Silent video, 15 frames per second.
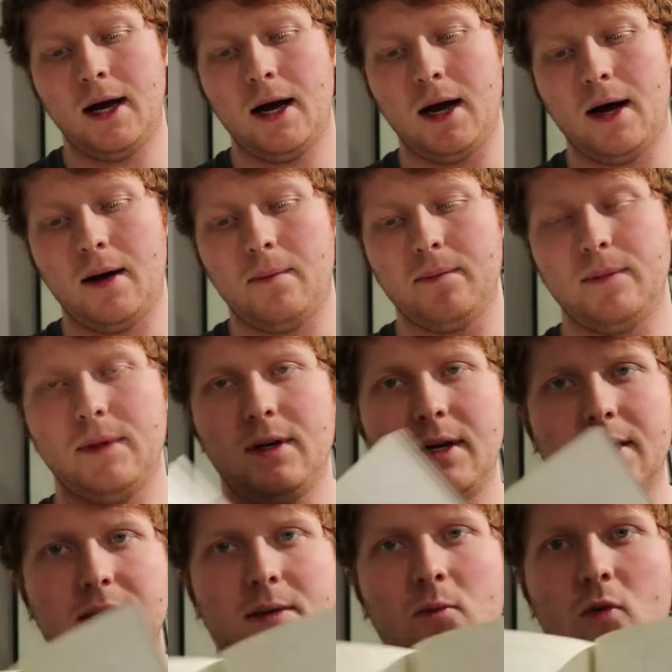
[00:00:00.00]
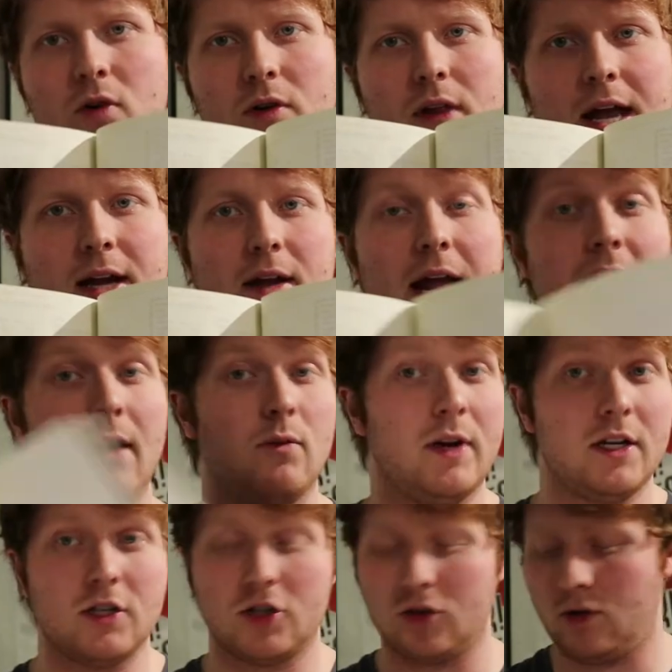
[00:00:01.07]
Um, you get some more like
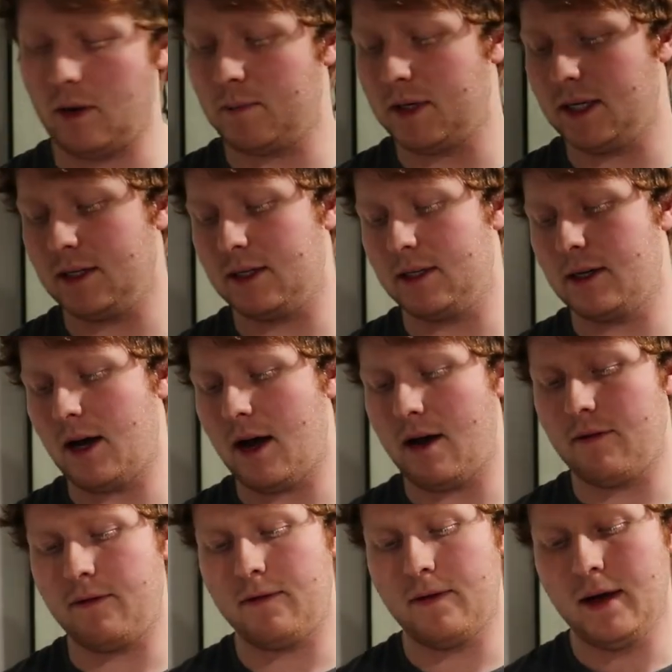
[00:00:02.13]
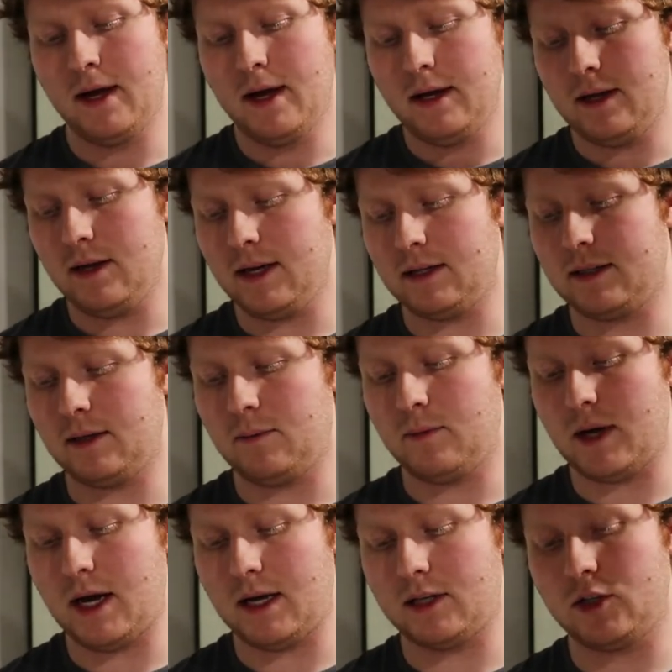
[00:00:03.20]
handwritten scripting stuff you get some
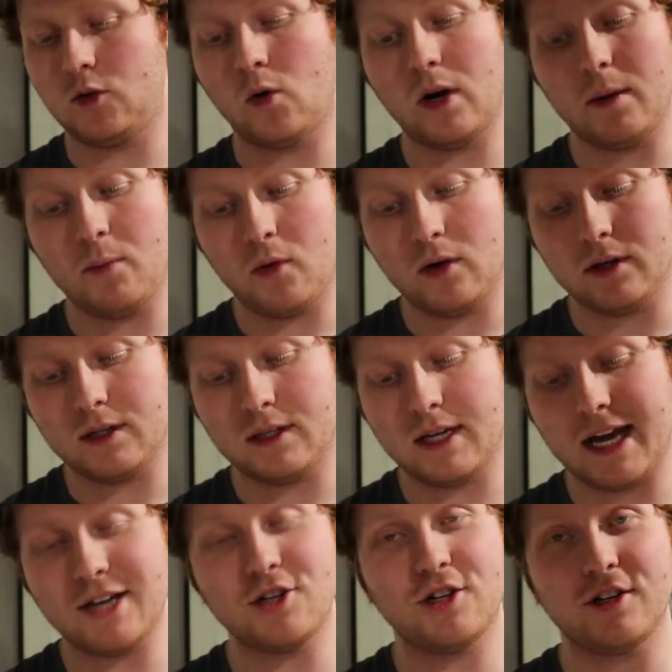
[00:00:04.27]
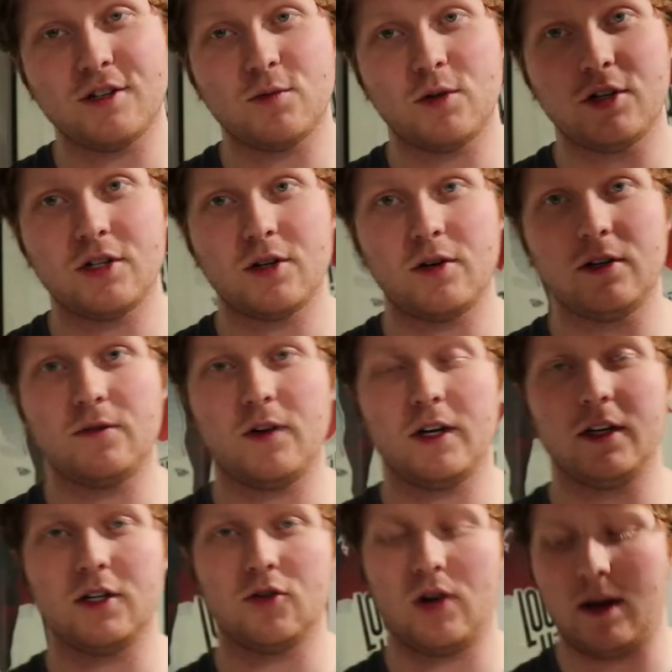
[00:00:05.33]
uh, storyboard sketches, which is always fun
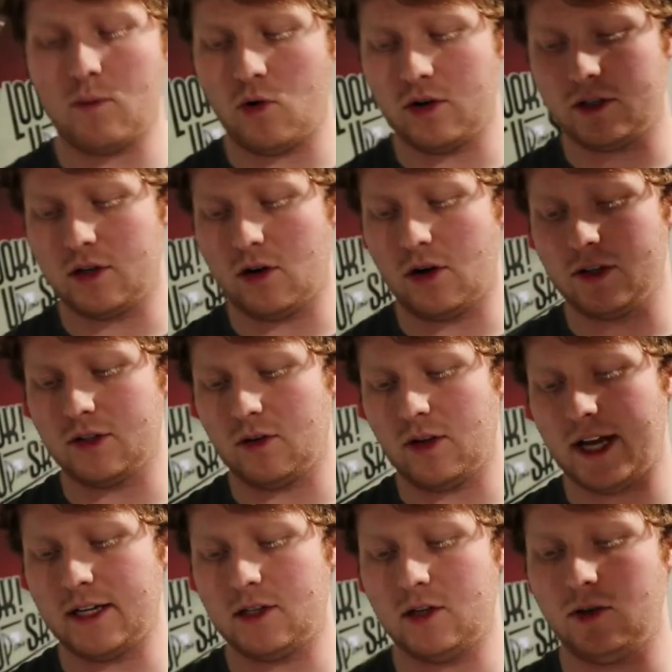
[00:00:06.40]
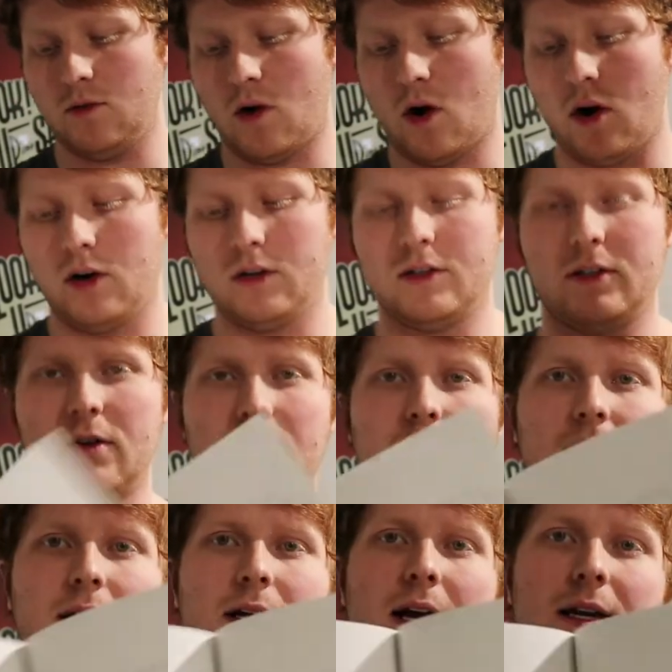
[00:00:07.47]
because Grant Morrison also likes to do art, so
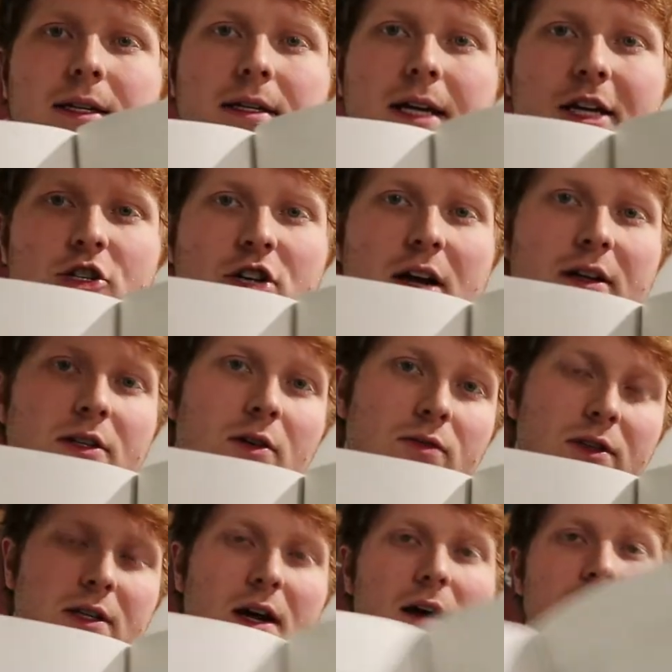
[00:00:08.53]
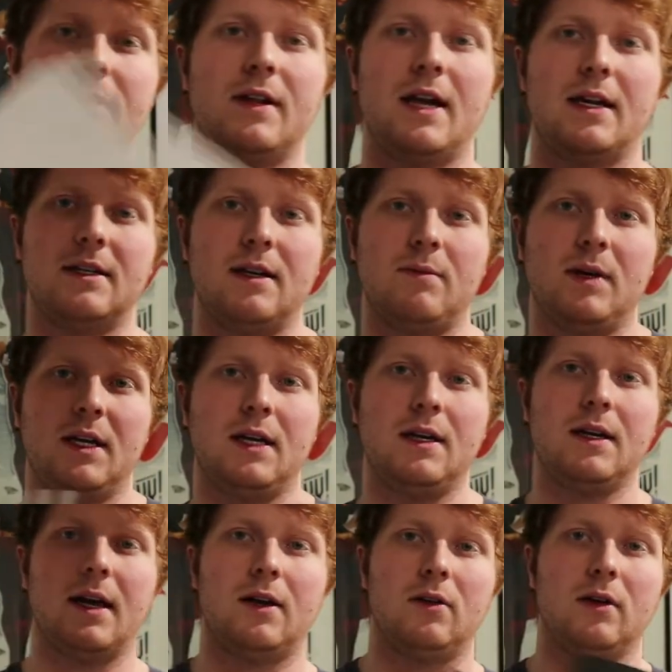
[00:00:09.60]
he kind of sketched out his own stuff and then had Dave
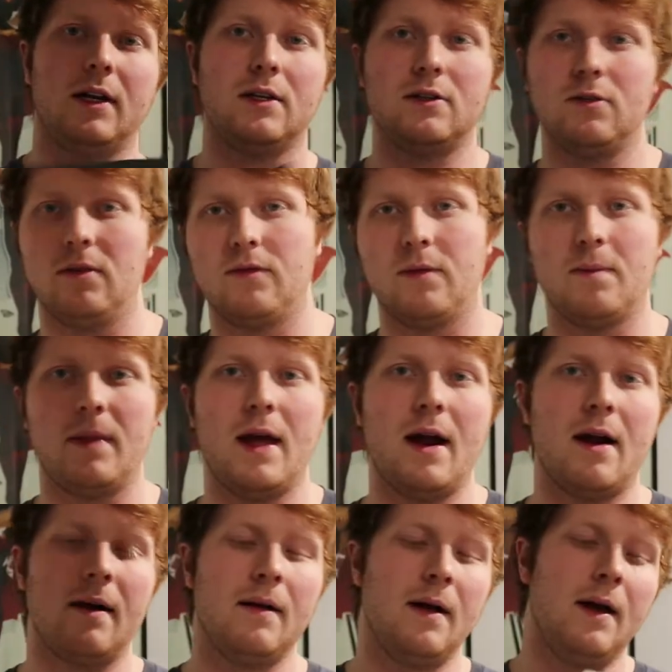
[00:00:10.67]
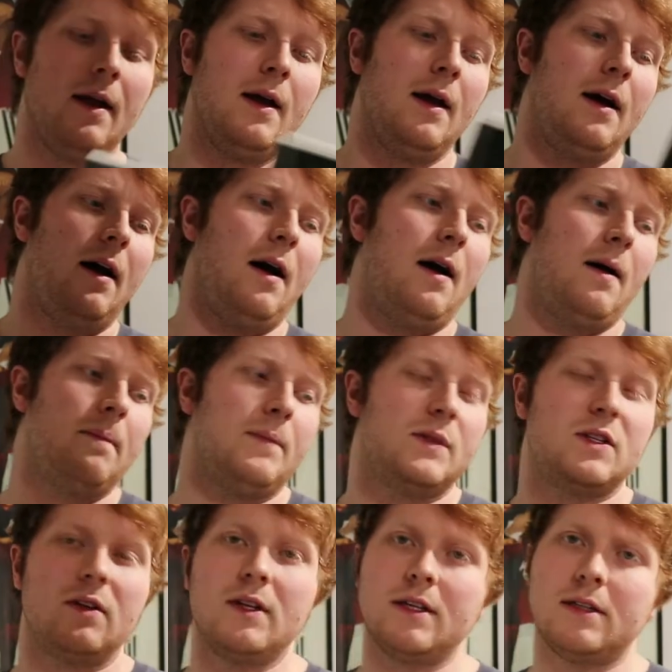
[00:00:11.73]
McKean kind of look into it from there. Um,
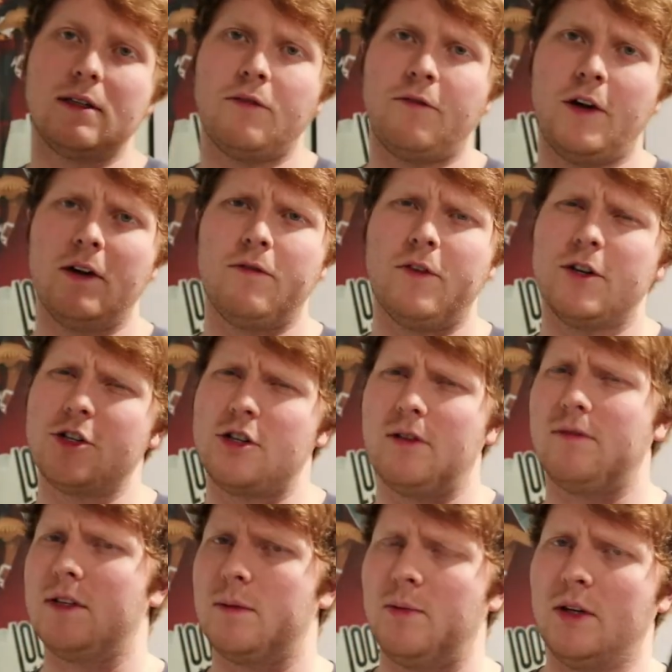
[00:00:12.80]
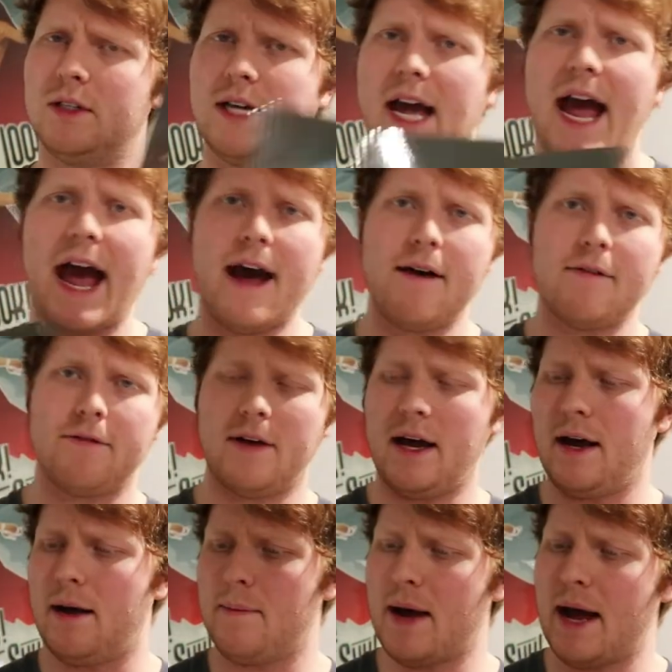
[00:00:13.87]
so this is a fun version of this book to have.
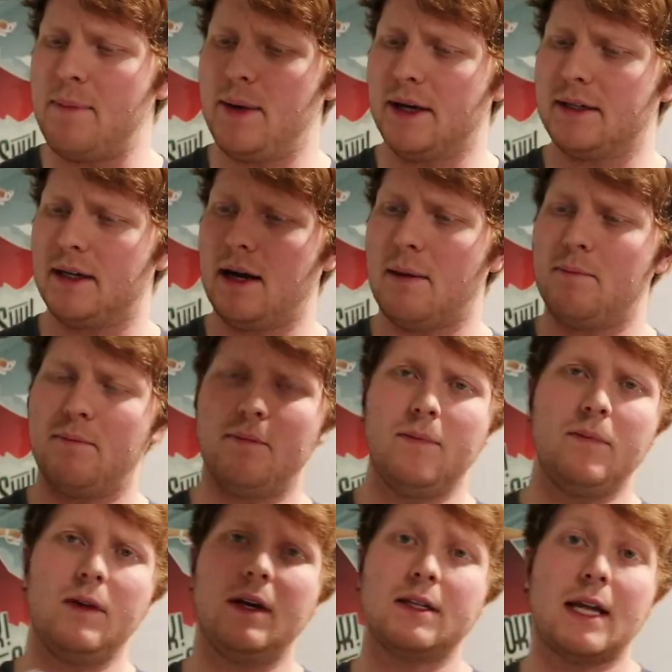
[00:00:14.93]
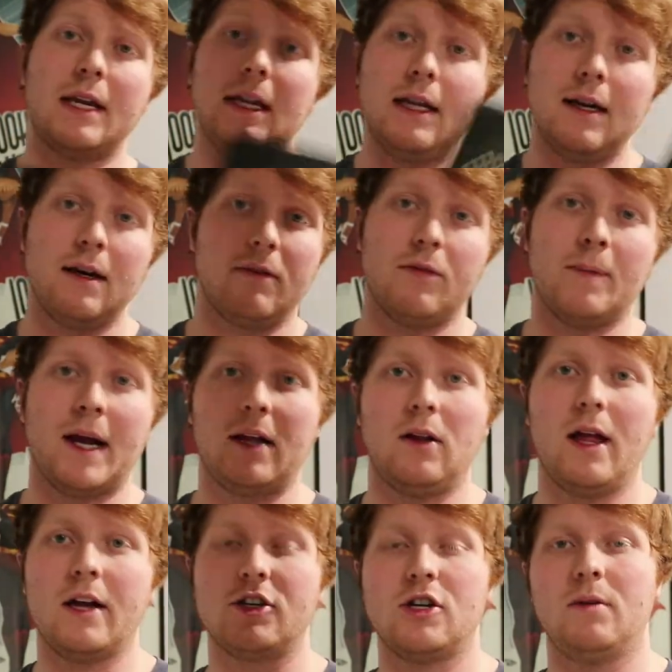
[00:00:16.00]
Um, I picked it up because I needed it for my
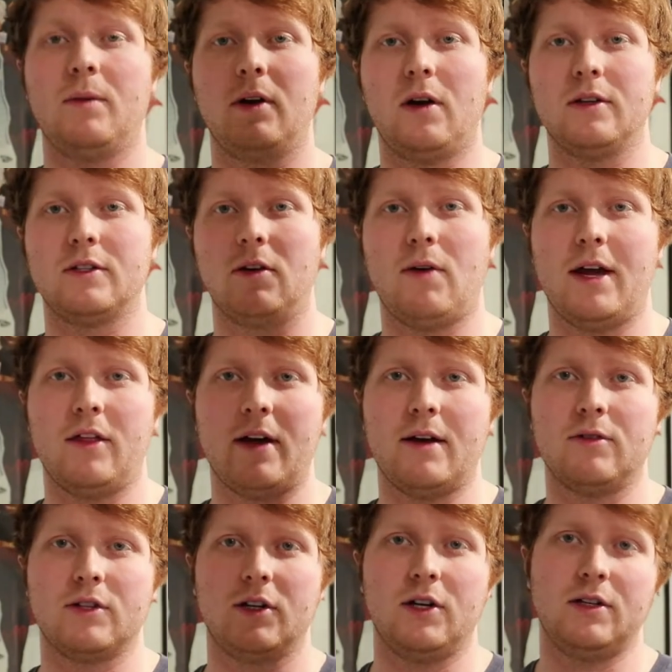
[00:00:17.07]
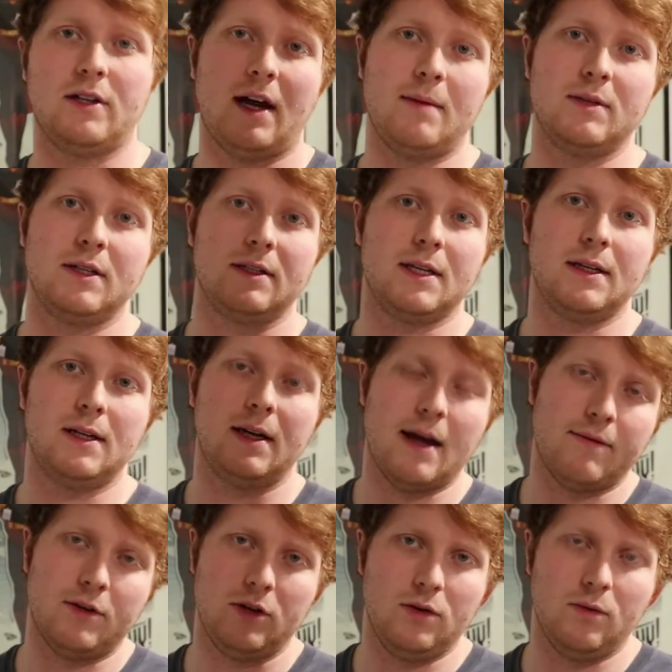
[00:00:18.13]
collection, but also I thought it was a good time since they did
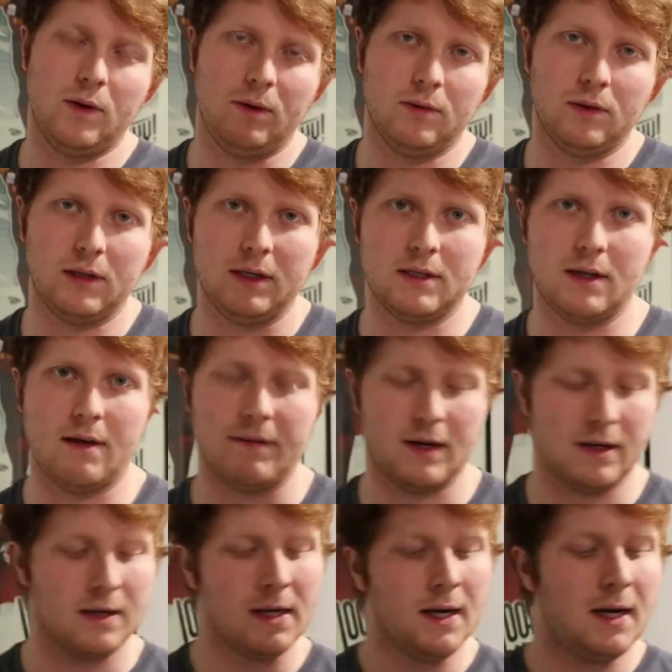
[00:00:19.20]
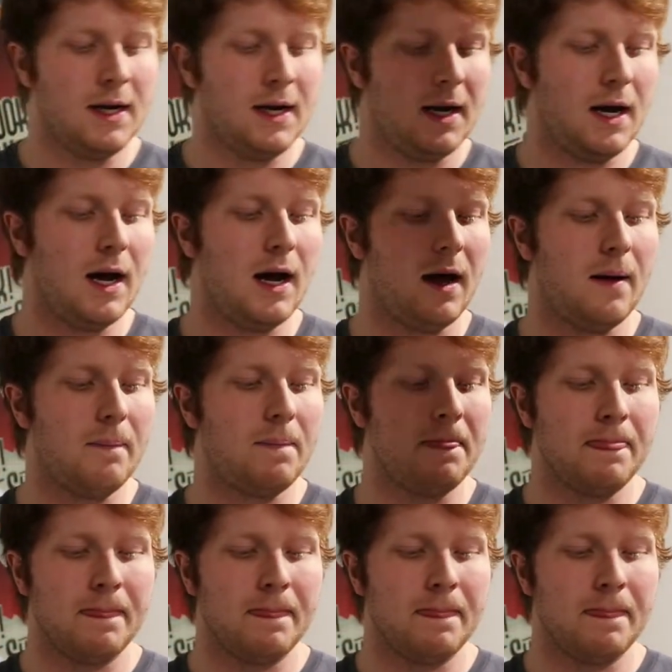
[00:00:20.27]
have a new re-release of it. Um,